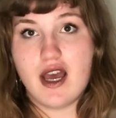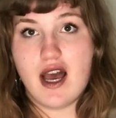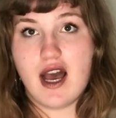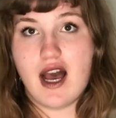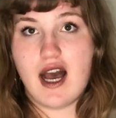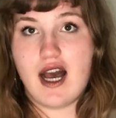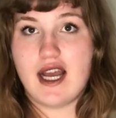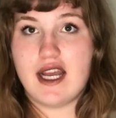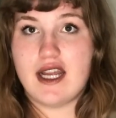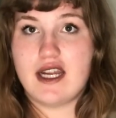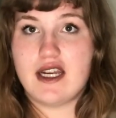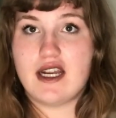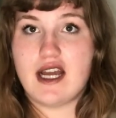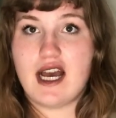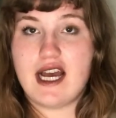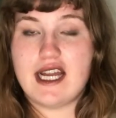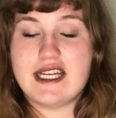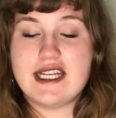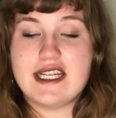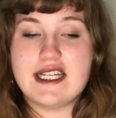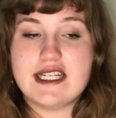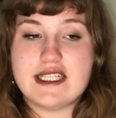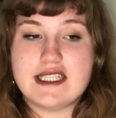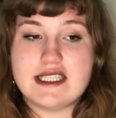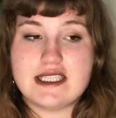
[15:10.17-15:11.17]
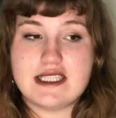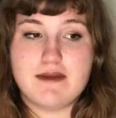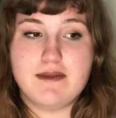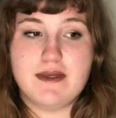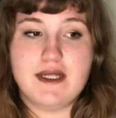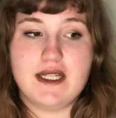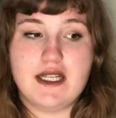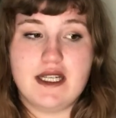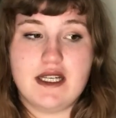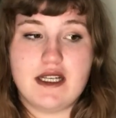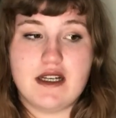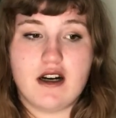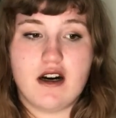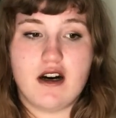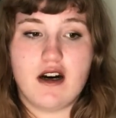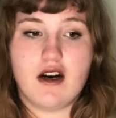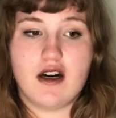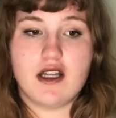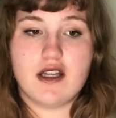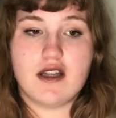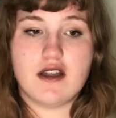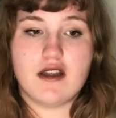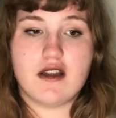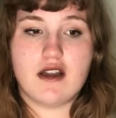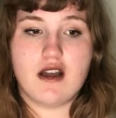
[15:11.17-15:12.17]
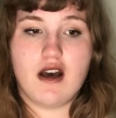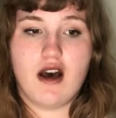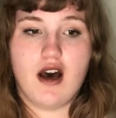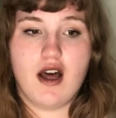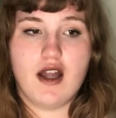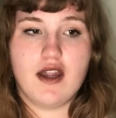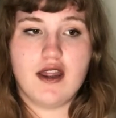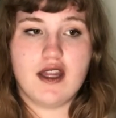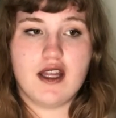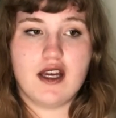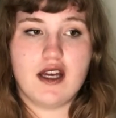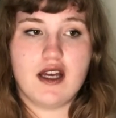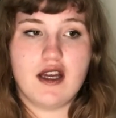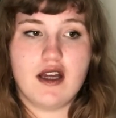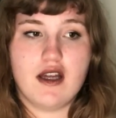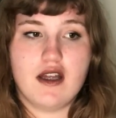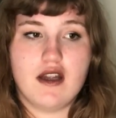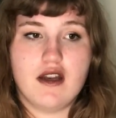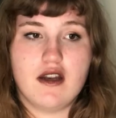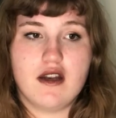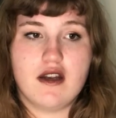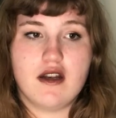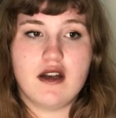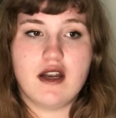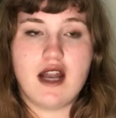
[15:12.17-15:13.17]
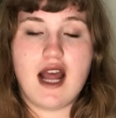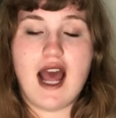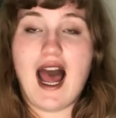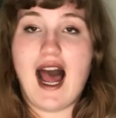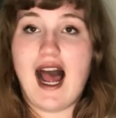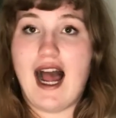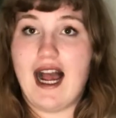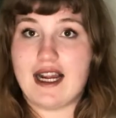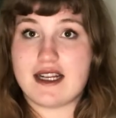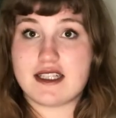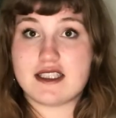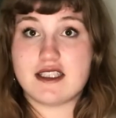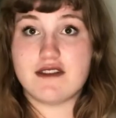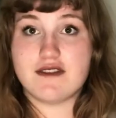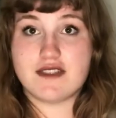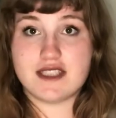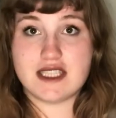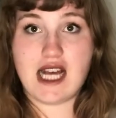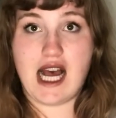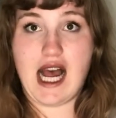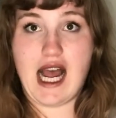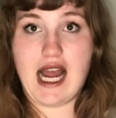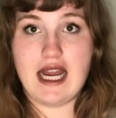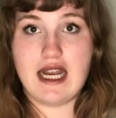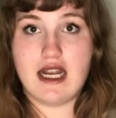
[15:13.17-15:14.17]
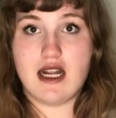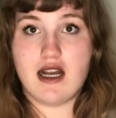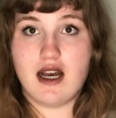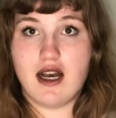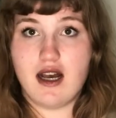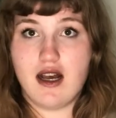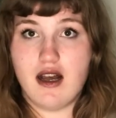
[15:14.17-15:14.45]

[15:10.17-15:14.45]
I needed to be on the active side